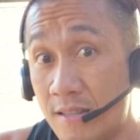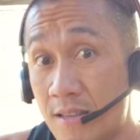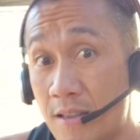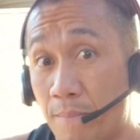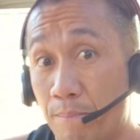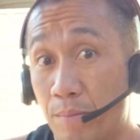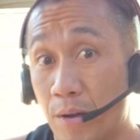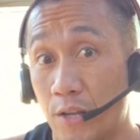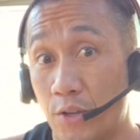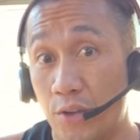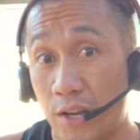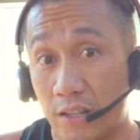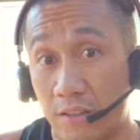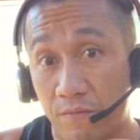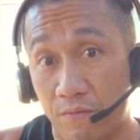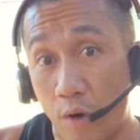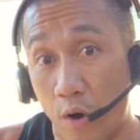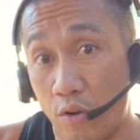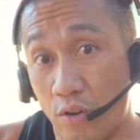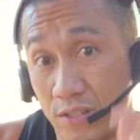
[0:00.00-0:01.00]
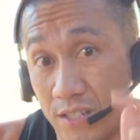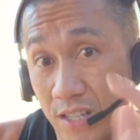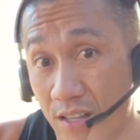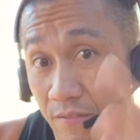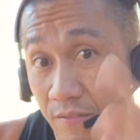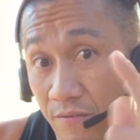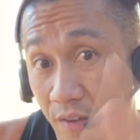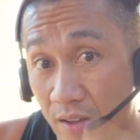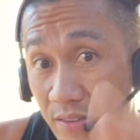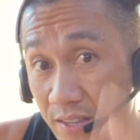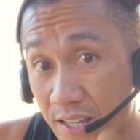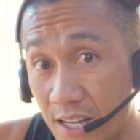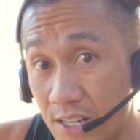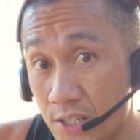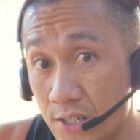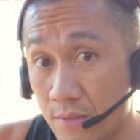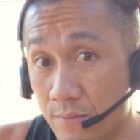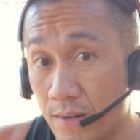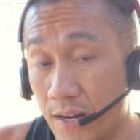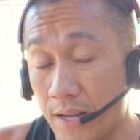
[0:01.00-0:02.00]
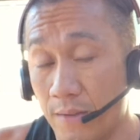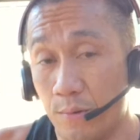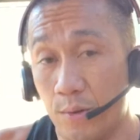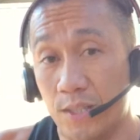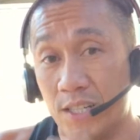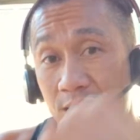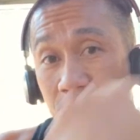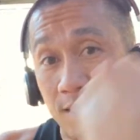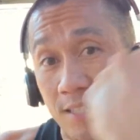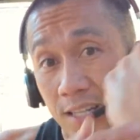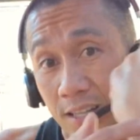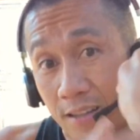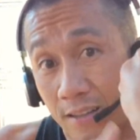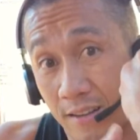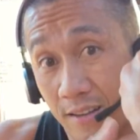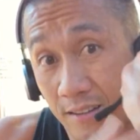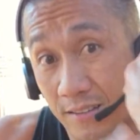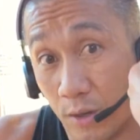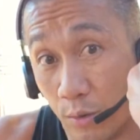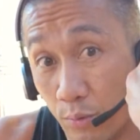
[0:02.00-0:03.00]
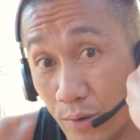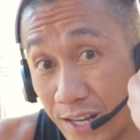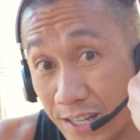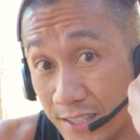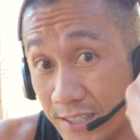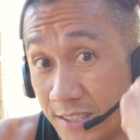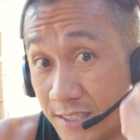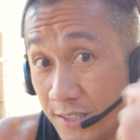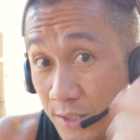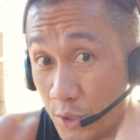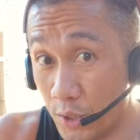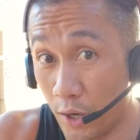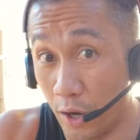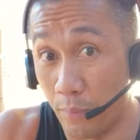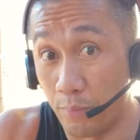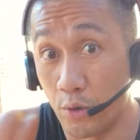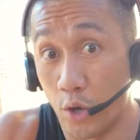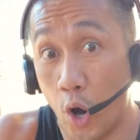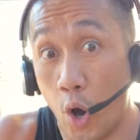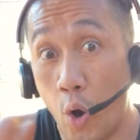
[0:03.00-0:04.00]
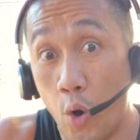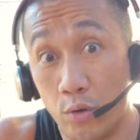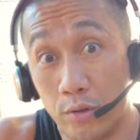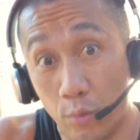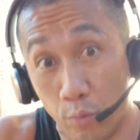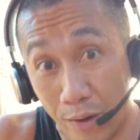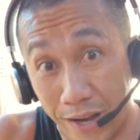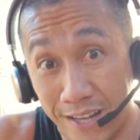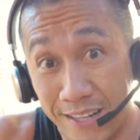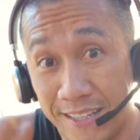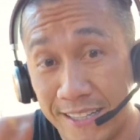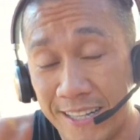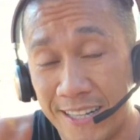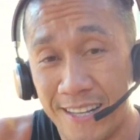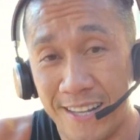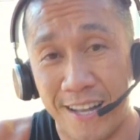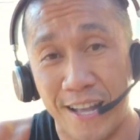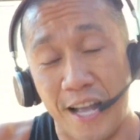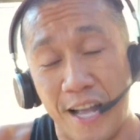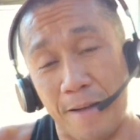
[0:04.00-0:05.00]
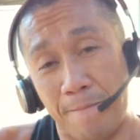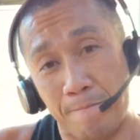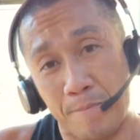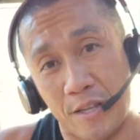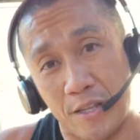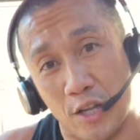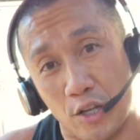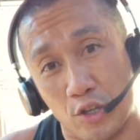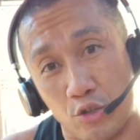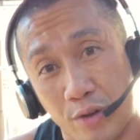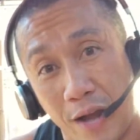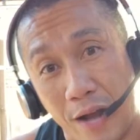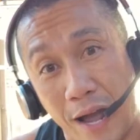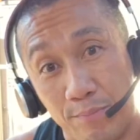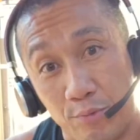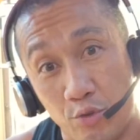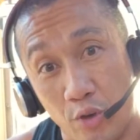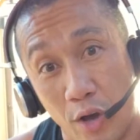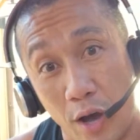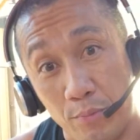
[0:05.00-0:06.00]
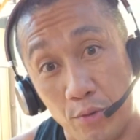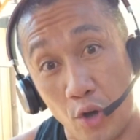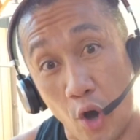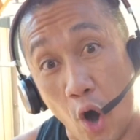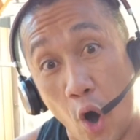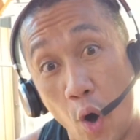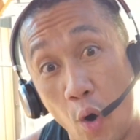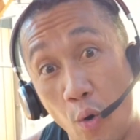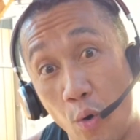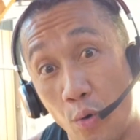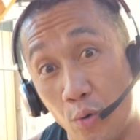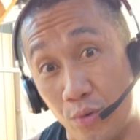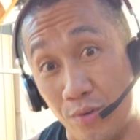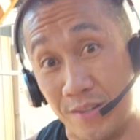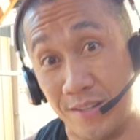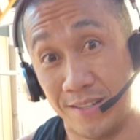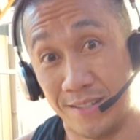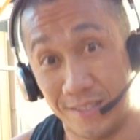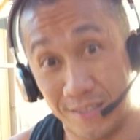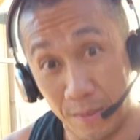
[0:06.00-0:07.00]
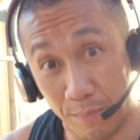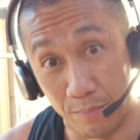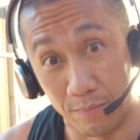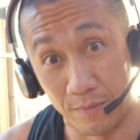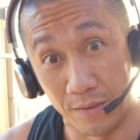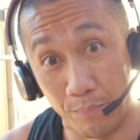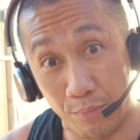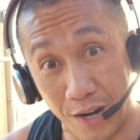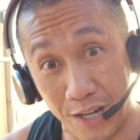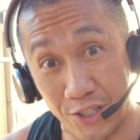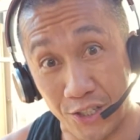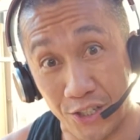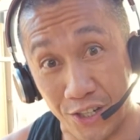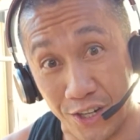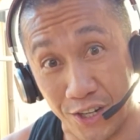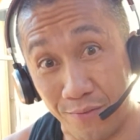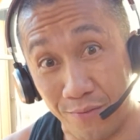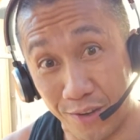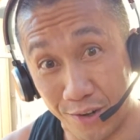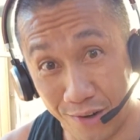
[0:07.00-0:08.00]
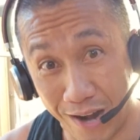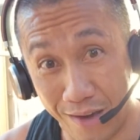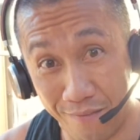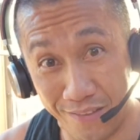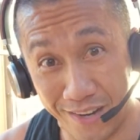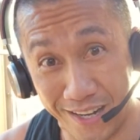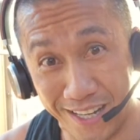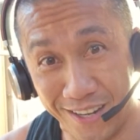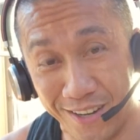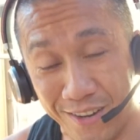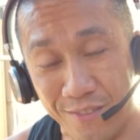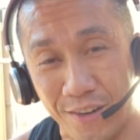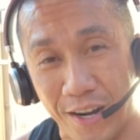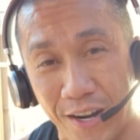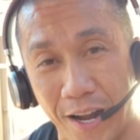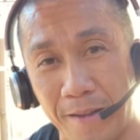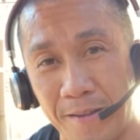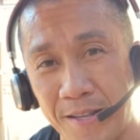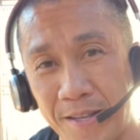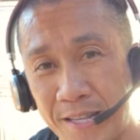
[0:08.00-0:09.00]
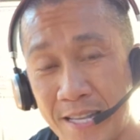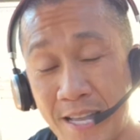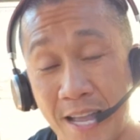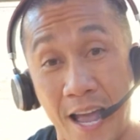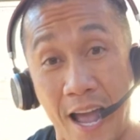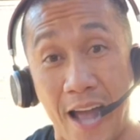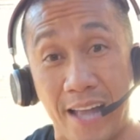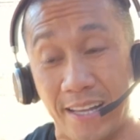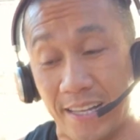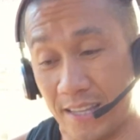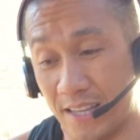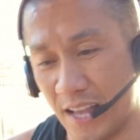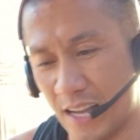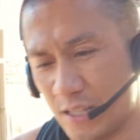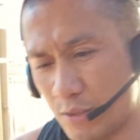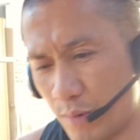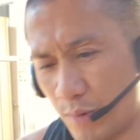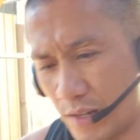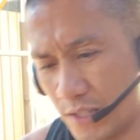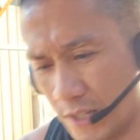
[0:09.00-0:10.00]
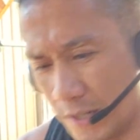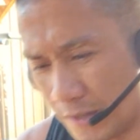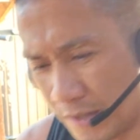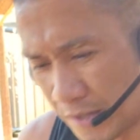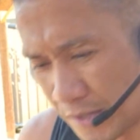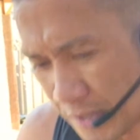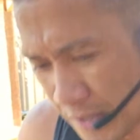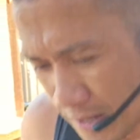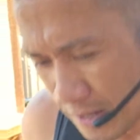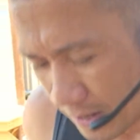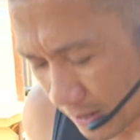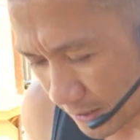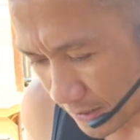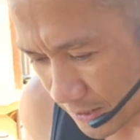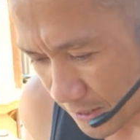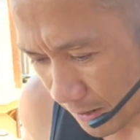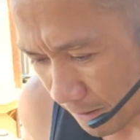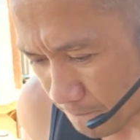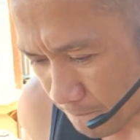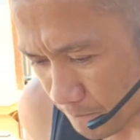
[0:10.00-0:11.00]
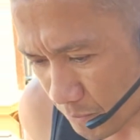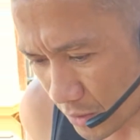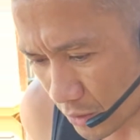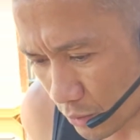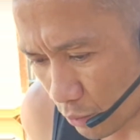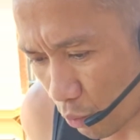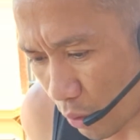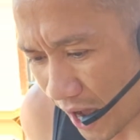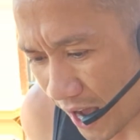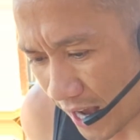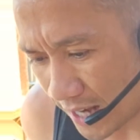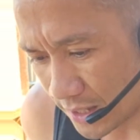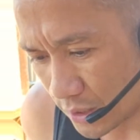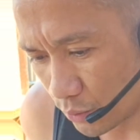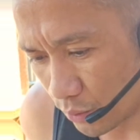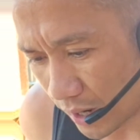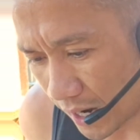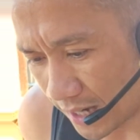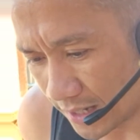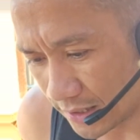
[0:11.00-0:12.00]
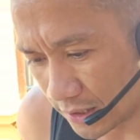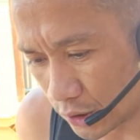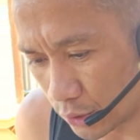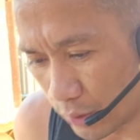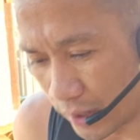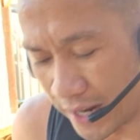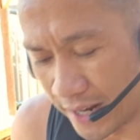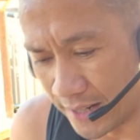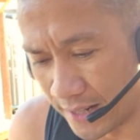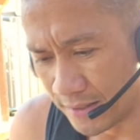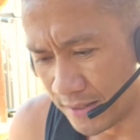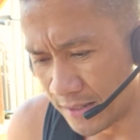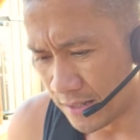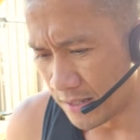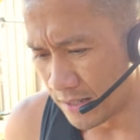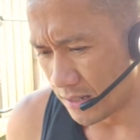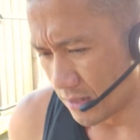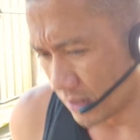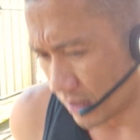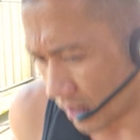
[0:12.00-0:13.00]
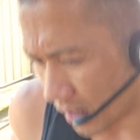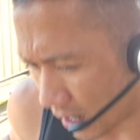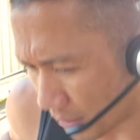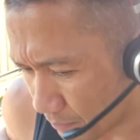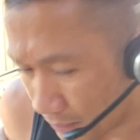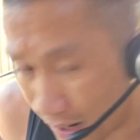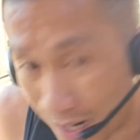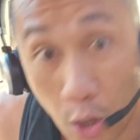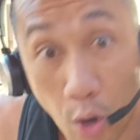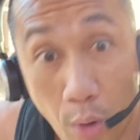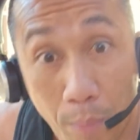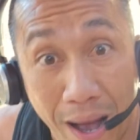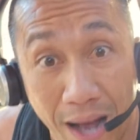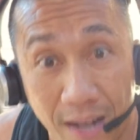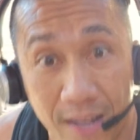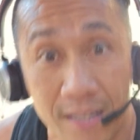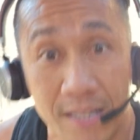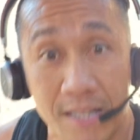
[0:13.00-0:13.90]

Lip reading: But you have to focus on the foundation, right? Which is the wrist to help you hold the weight, the trap to help you hold the pressure of the gravity, right? And then the next question is, why do I train my lower back?